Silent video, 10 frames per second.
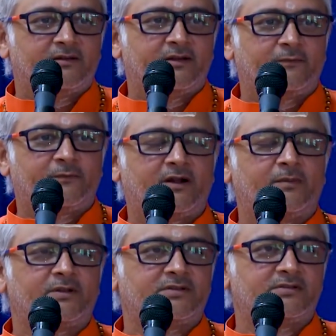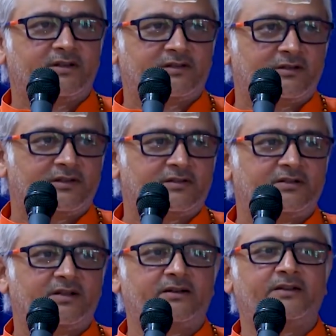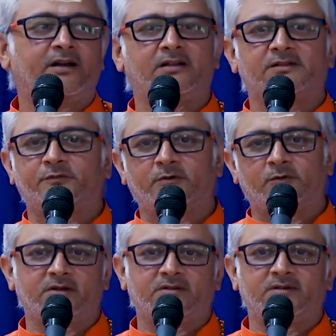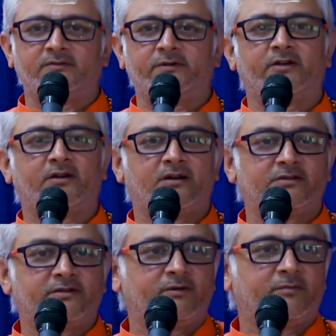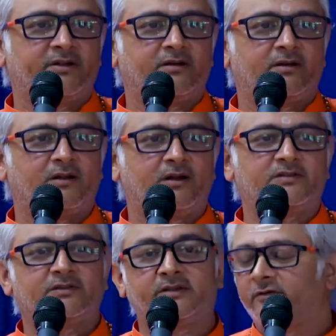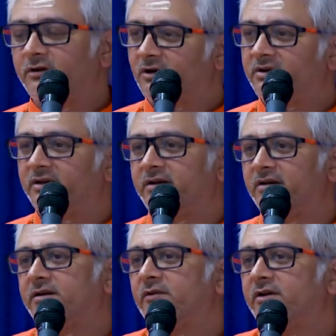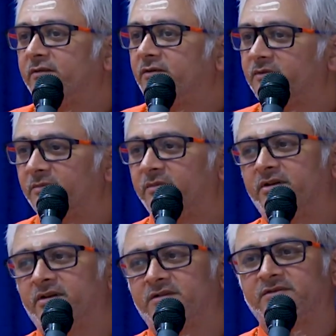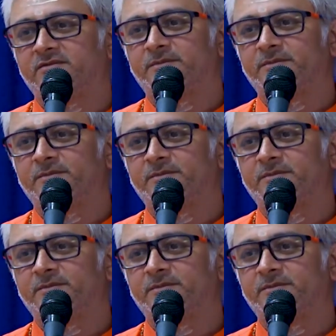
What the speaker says: If Ramakrishna is thirsty and he asks for water, Vivekananda will bring a glass. He will not take it. He will take from somebody else.